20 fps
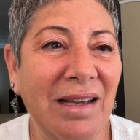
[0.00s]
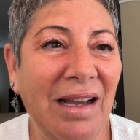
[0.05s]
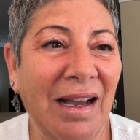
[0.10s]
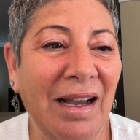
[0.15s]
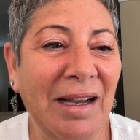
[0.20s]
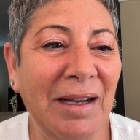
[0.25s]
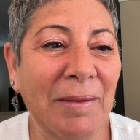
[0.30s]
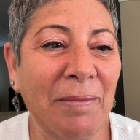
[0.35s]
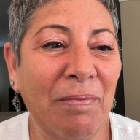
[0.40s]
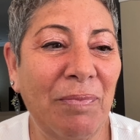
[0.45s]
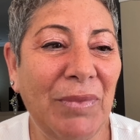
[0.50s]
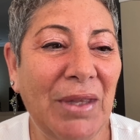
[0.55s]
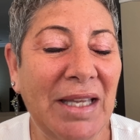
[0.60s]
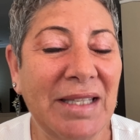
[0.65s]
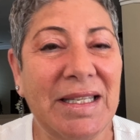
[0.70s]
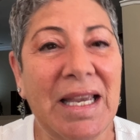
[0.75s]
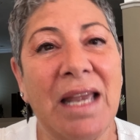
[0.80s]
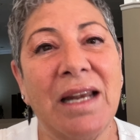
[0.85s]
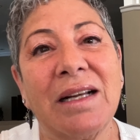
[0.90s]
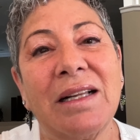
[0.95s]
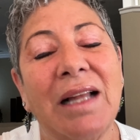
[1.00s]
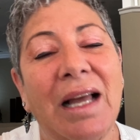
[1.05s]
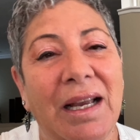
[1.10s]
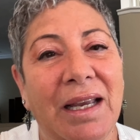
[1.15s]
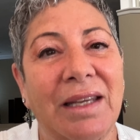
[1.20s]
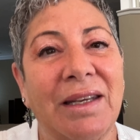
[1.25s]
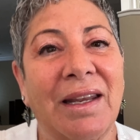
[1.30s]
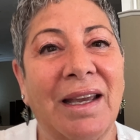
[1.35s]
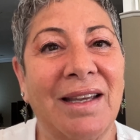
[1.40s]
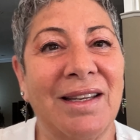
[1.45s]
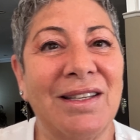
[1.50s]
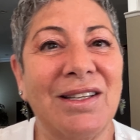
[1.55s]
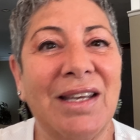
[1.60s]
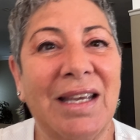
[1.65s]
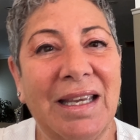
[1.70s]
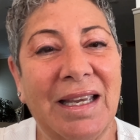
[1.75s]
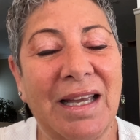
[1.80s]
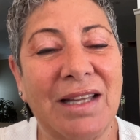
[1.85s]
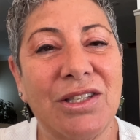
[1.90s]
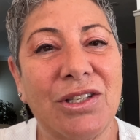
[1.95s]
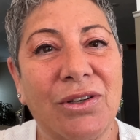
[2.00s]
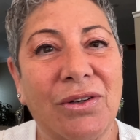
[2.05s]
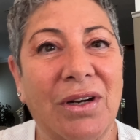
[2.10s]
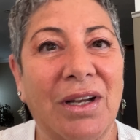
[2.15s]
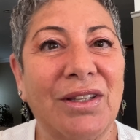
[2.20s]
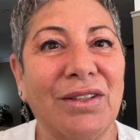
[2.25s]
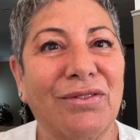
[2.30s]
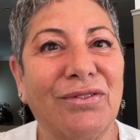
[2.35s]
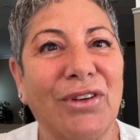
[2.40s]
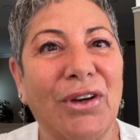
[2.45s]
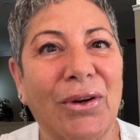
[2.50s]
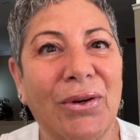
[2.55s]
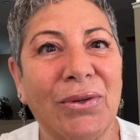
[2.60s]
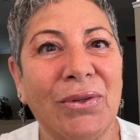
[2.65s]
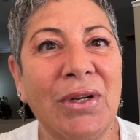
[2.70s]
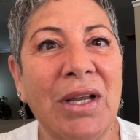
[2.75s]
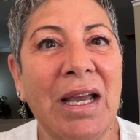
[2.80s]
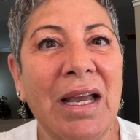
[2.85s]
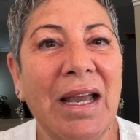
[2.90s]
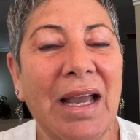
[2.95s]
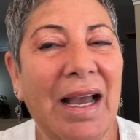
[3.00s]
um, it's eight o'clock at night. He gets her on the phone.